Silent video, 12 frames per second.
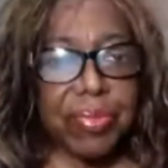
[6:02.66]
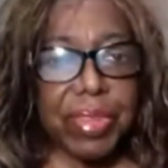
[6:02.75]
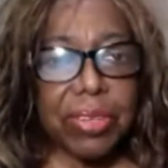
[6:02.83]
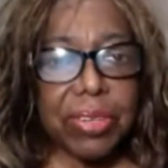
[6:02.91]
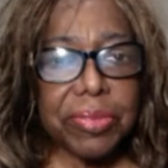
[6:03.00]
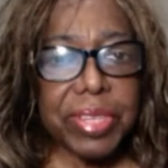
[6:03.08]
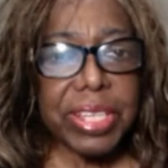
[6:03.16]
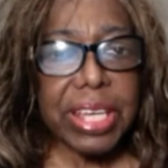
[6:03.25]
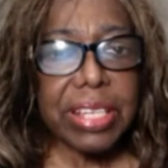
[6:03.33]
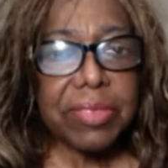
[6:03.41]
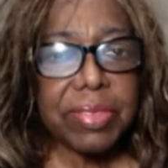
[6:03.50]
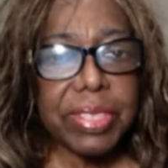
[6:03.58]

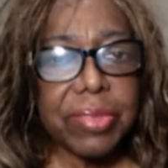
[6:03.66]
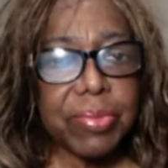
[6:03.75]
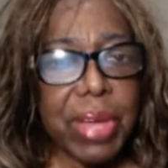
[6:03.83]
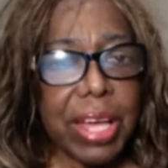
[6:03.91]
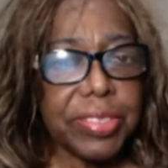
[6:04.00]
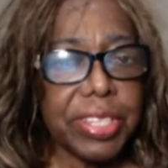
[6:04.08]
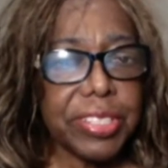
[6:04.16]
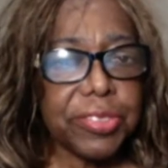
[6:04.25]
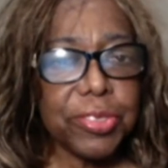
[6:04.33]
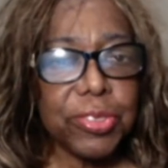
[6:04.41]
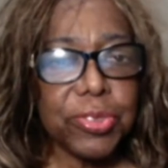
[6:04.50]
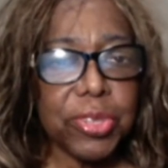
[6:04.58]
Okay, I need you
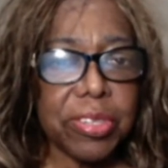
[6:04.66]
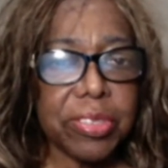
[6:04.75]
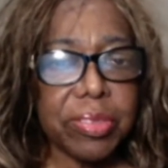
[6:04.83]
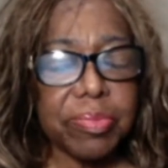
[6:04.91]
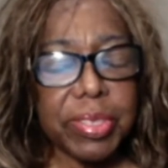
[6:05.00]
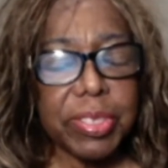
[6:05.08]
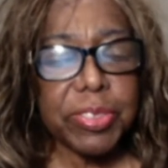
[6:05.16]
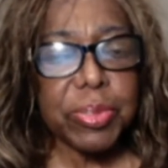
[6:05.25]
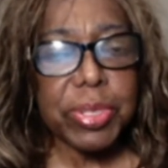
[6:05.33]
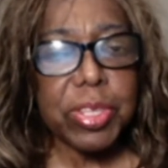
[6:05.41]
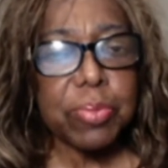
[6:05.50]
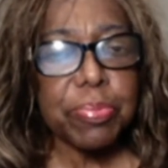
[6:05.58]
to talk a little
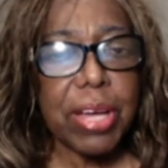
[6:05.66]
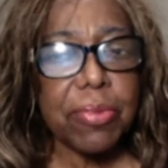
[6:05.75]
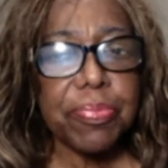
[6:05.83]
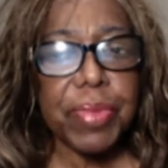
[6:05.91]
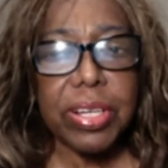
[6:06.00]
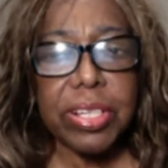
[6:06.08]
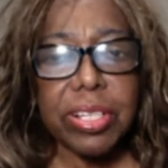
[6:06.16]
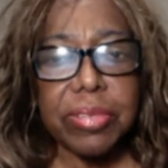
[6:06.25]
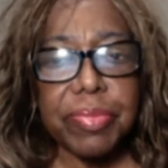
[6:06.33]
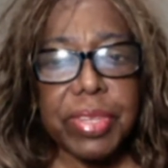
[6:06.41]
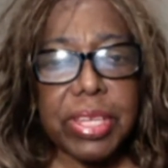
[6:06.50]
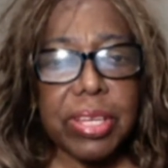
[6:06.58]
bit about
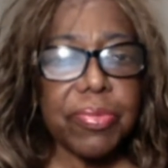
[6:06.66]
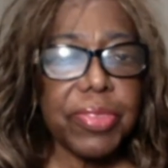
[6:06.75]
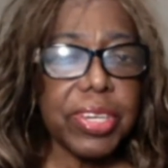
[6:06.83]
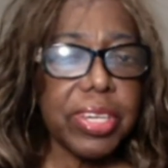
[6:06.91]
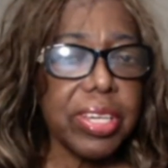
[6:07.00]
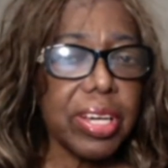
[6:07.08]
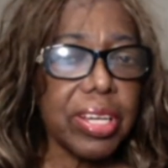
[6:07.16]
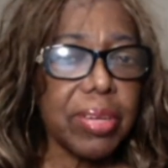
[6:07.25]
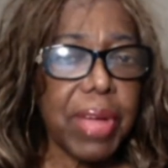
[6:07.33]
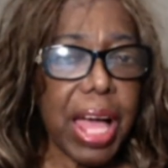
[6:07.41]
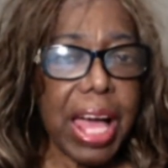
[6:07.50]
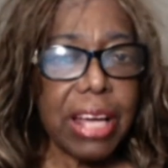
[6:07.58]
the
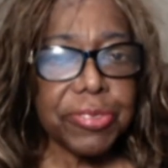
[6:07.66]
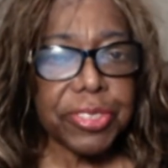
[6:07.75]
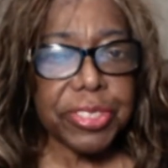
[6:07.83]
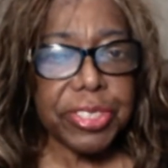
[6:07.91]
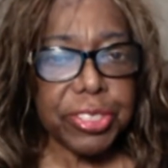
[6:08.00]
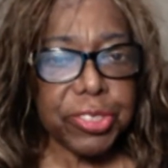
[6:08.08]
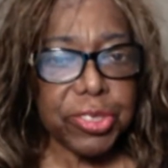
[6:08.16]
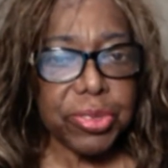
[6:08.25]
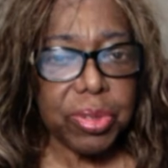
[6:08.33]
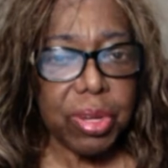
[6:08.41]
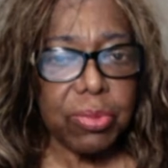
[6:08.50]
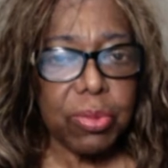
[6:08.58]
housing issue,
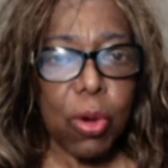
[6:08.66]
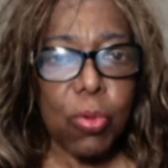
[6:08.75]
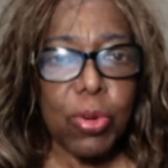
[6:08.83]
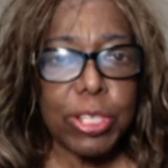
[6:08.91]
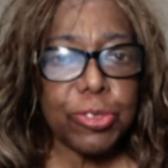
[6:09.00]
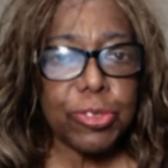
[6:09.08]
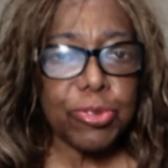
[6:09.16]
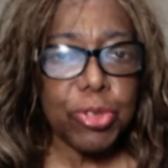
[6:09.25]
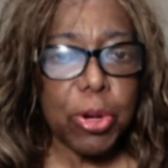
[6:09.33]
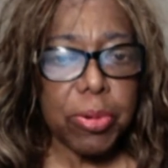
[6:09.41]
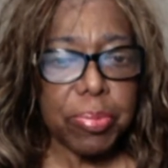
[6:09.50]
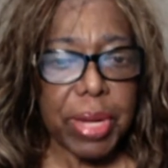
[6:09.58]
or what you
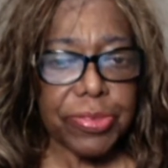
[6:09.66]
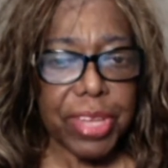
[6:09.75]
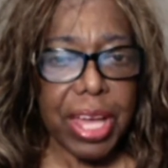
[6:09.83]
know about the